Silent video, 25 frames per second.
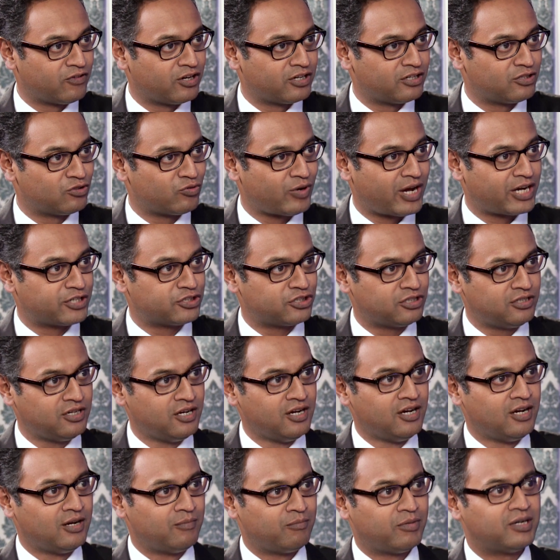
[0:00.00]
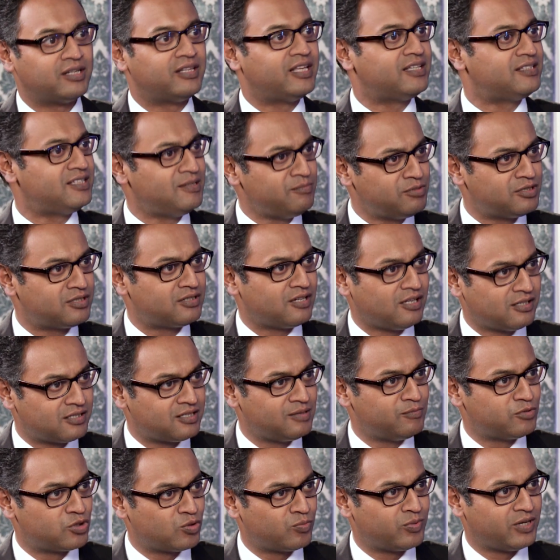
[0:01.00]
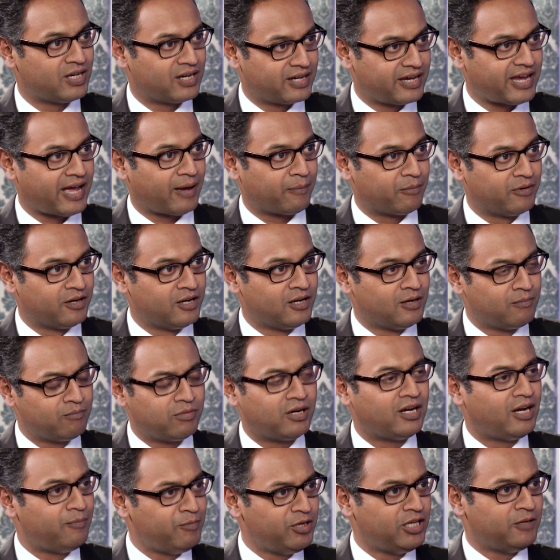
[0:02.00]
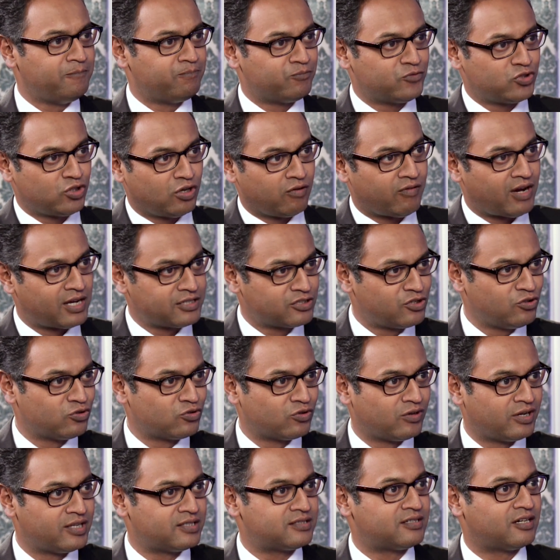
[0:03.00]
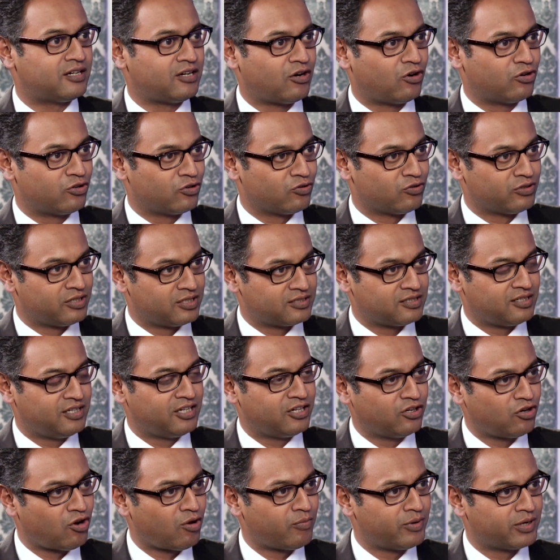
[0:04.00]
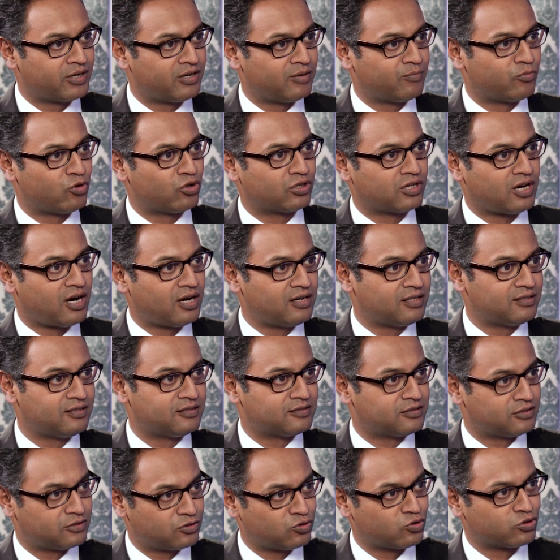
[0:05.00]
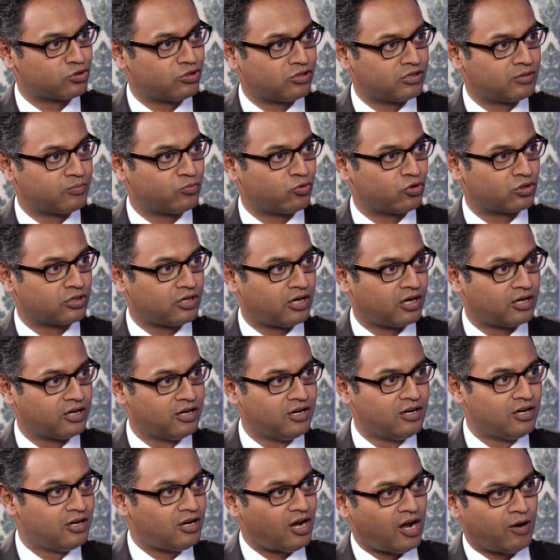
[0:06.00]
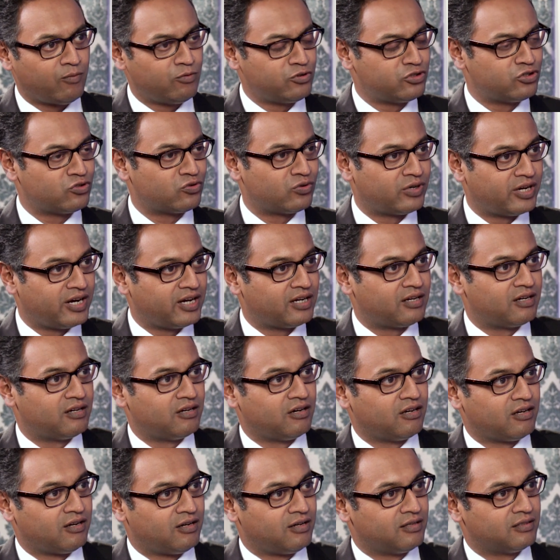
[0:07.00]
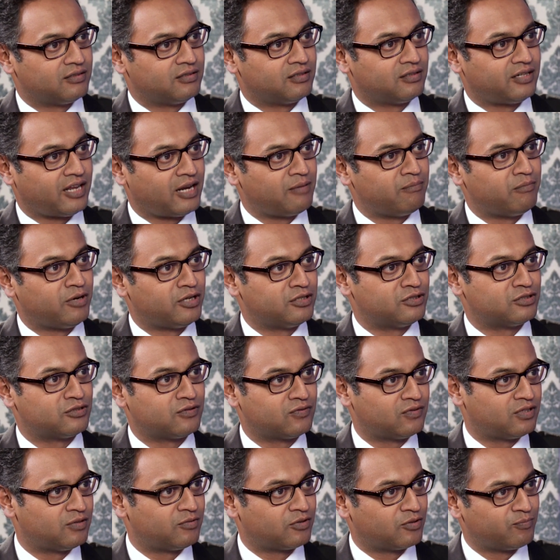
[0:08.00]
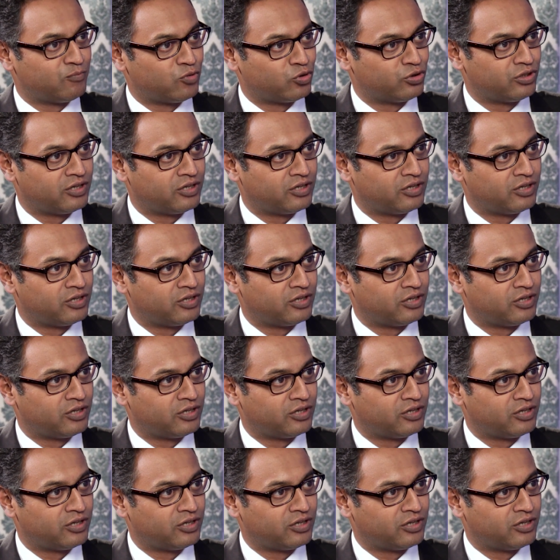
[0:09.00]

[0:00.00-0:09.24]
into action, but there still seems to be a gap. But let me sort of ask you to list it out. There's an economic report card and there's a social report card. How would you rate the 10 months of the Modi